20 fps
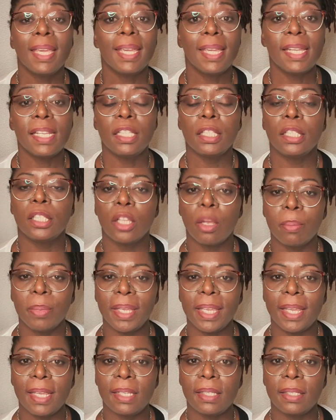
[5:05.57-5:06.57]
In some
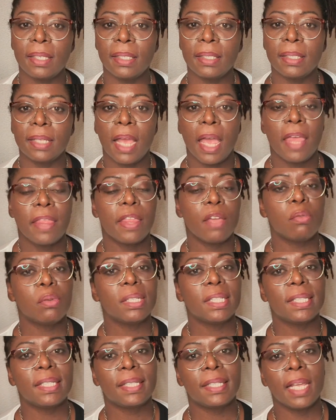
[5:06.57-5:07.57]
cases, they were
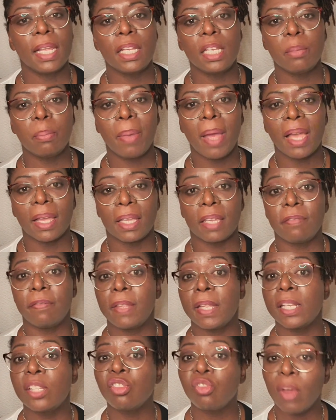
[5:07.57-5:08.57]
sent back if
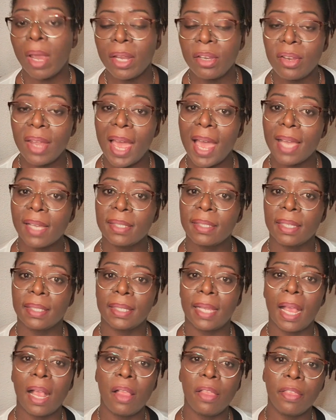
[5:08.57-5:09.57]
they tried to access
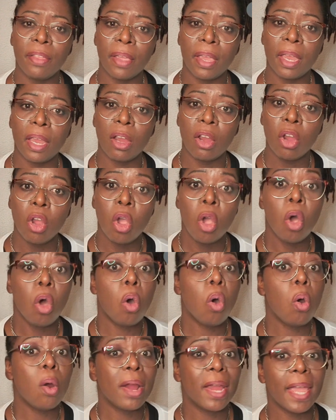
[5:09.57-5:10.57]
health care
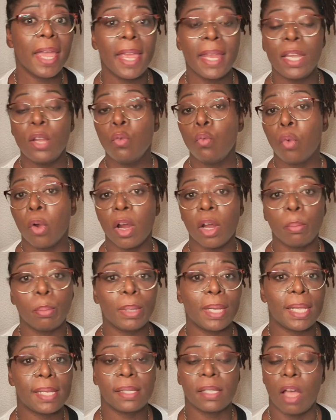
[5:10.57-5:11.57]
or any
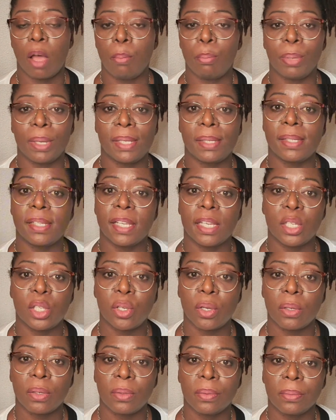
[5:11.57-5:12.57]
workplace
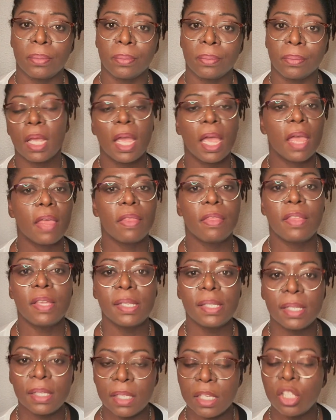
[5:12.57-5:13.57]
compensation.
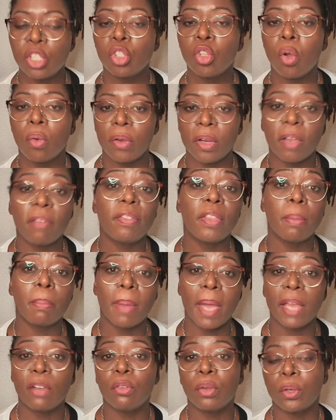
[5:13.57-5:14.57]
This is a story of the
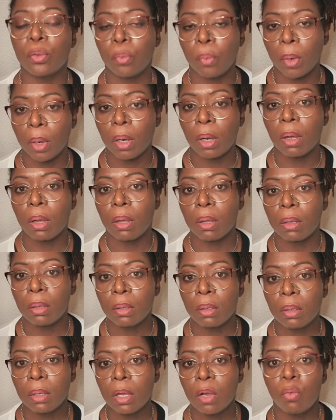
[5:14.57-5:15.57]
migrant worker,
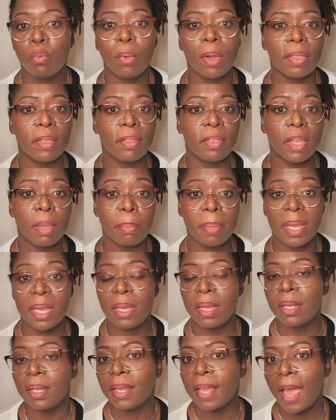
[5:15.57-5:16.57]
whether they
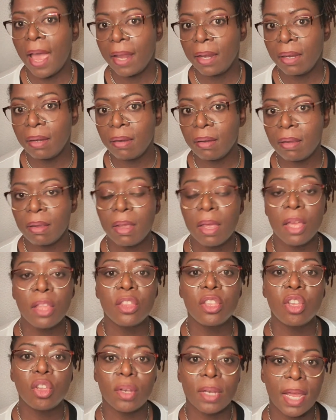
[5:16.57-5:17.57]
be in Canada,
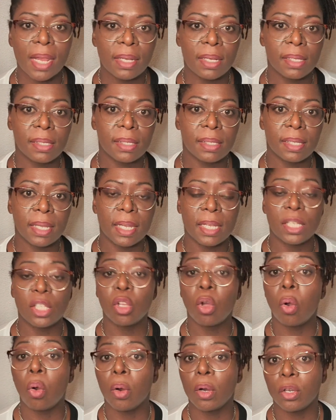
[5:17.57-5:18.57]
the United States,
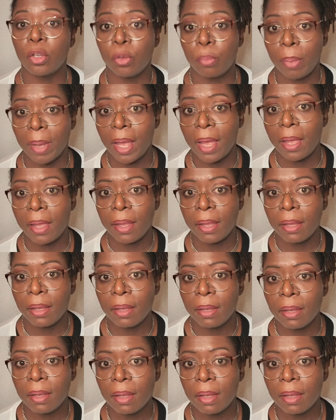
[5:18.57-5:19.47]
or Dubai.